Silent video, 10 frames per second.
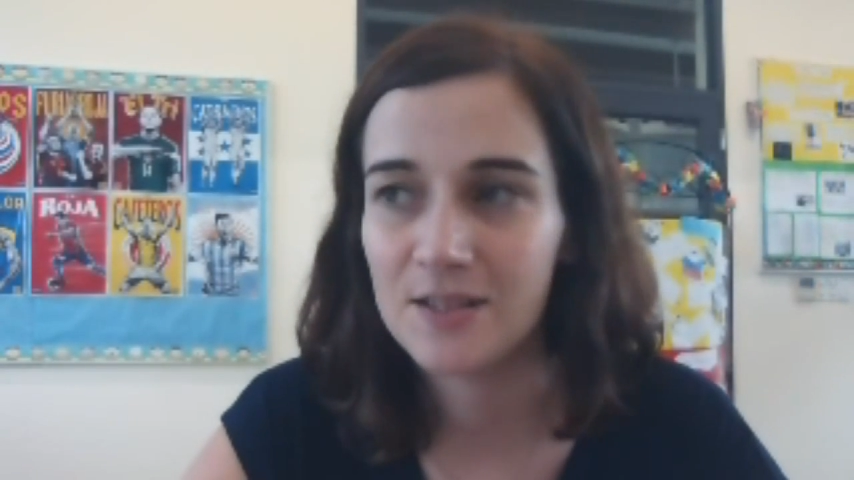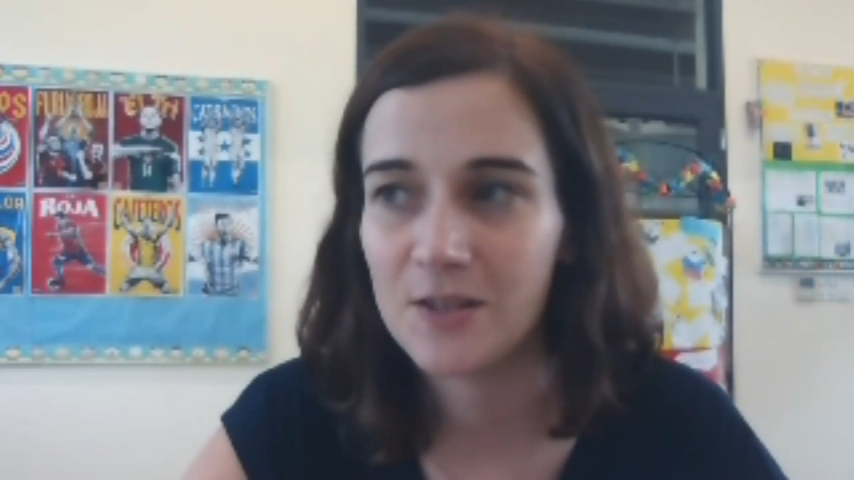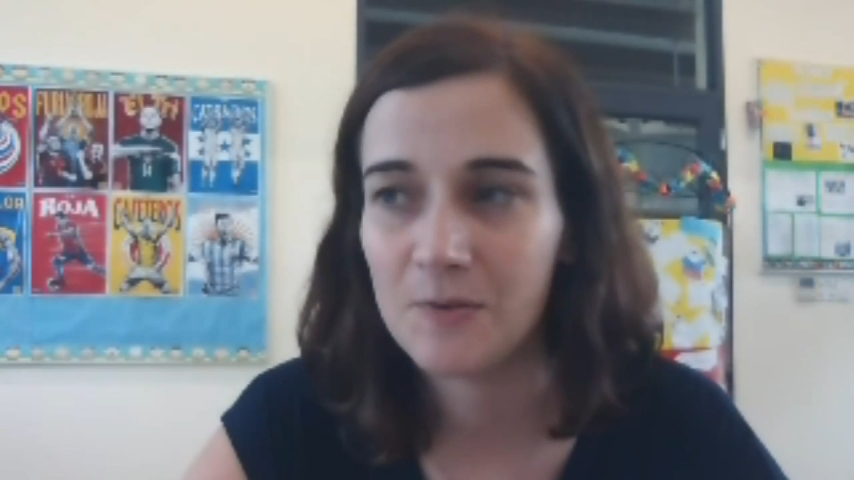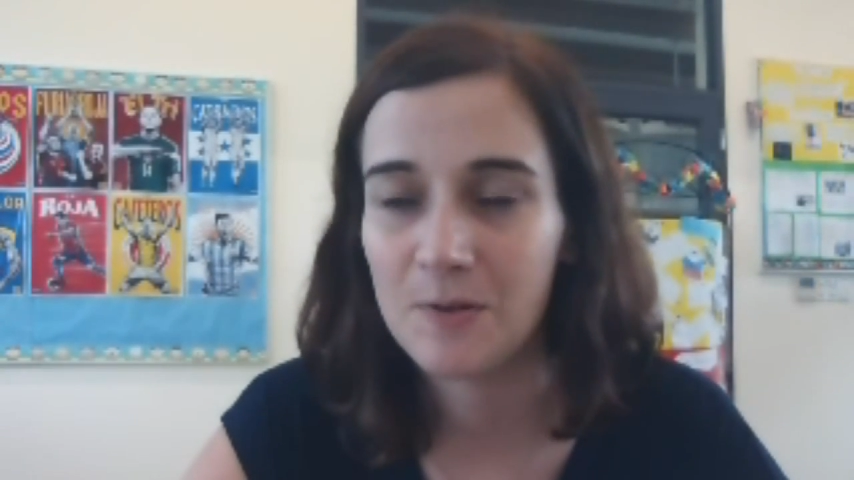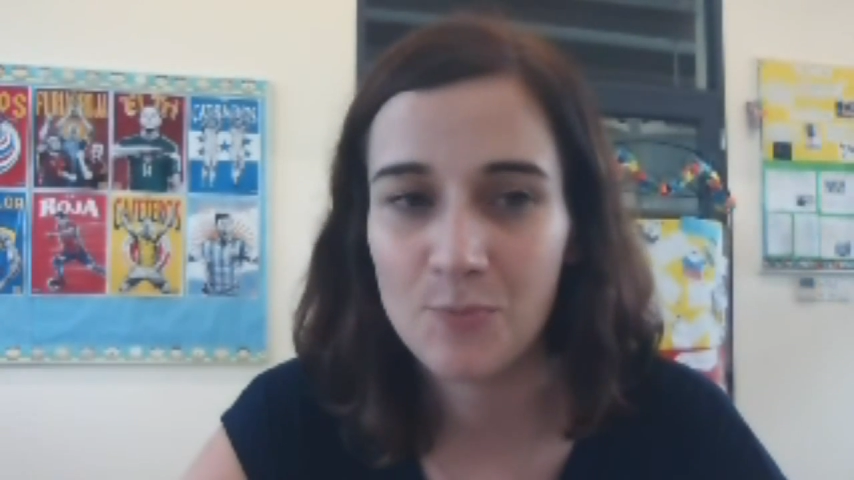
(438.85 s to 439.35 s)

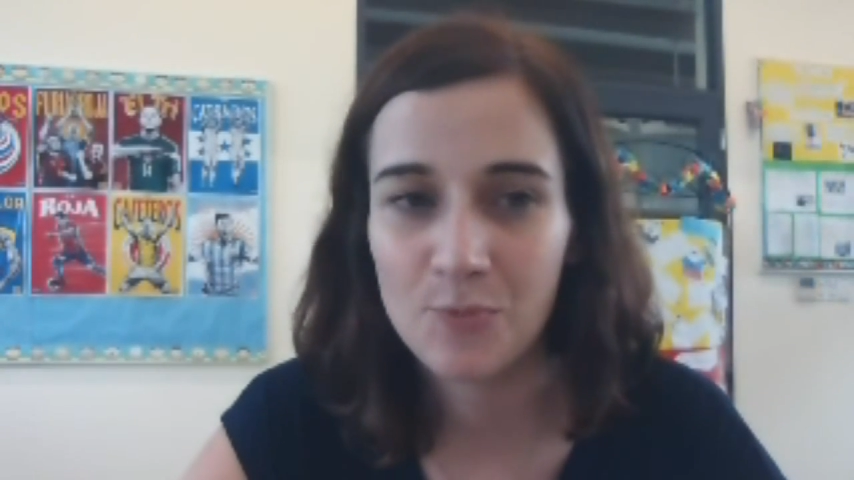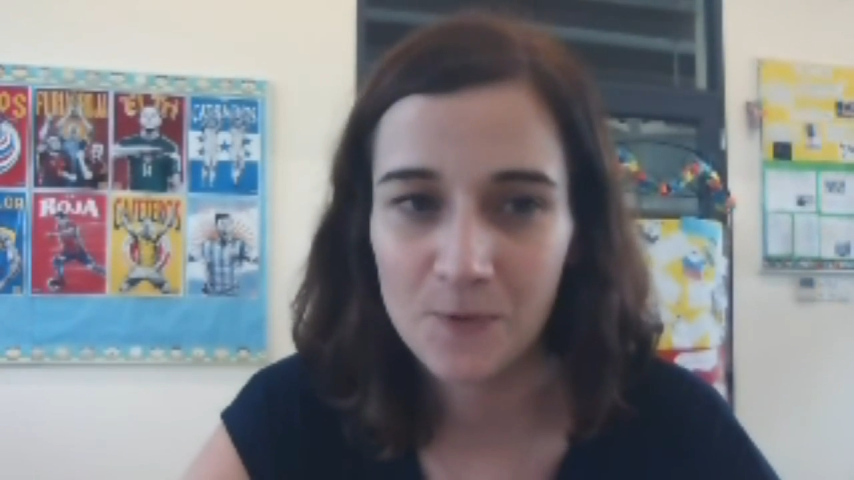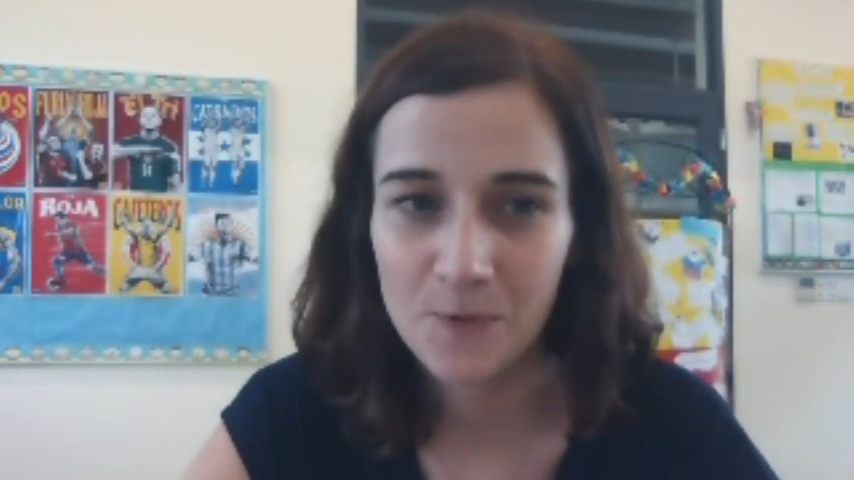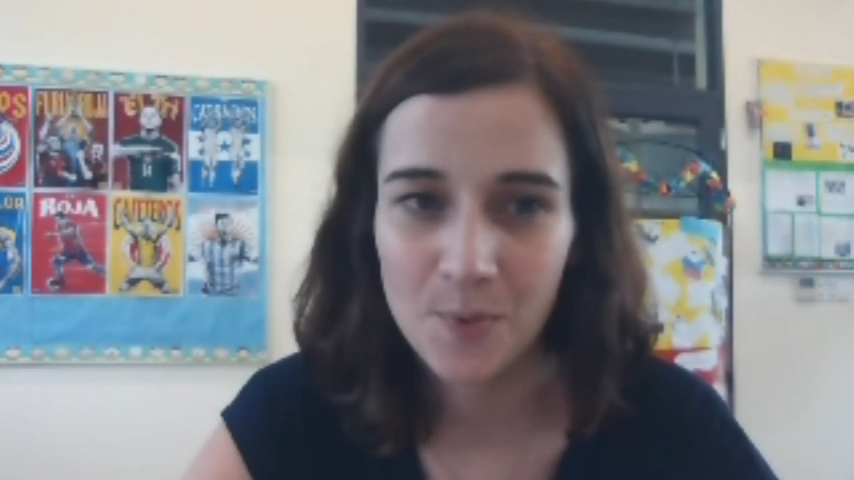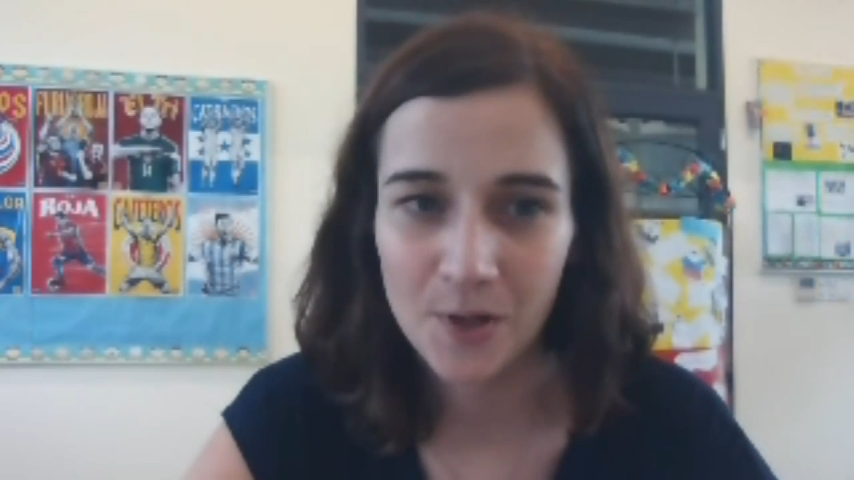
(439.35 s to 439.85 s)
to
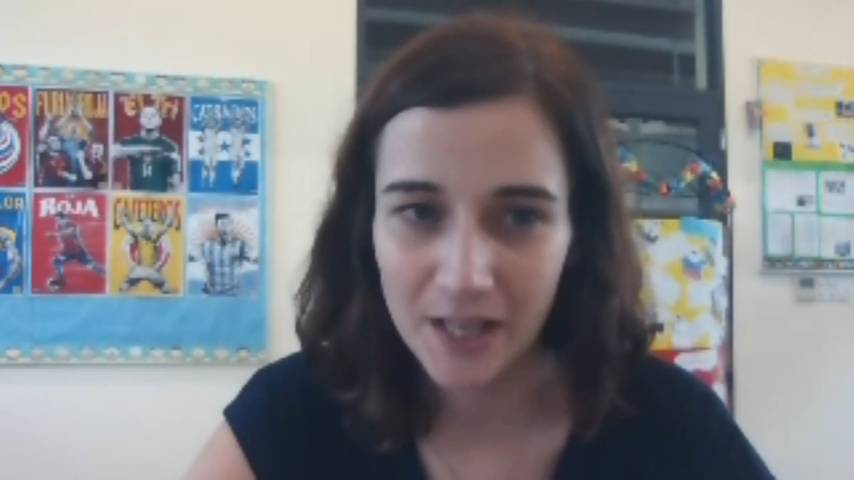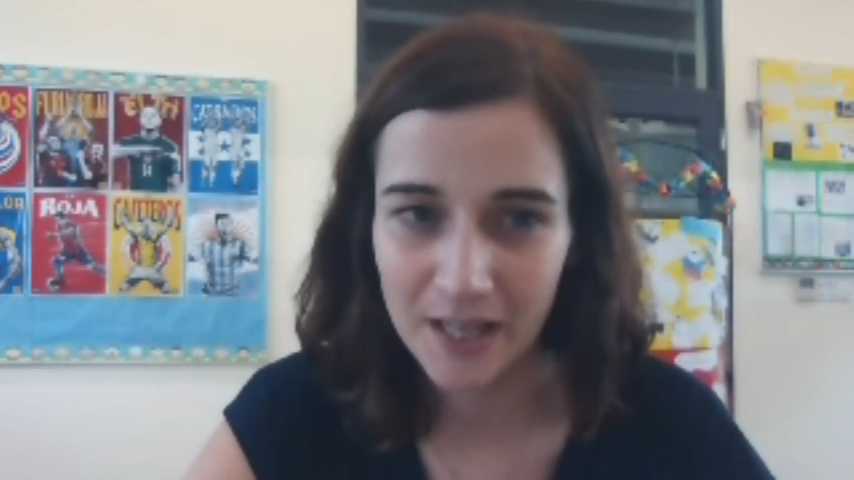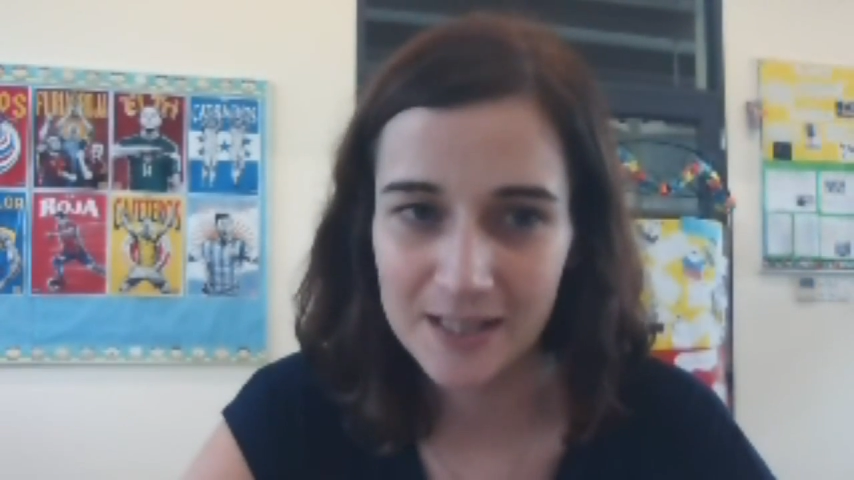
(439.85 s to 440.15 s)
improve upon it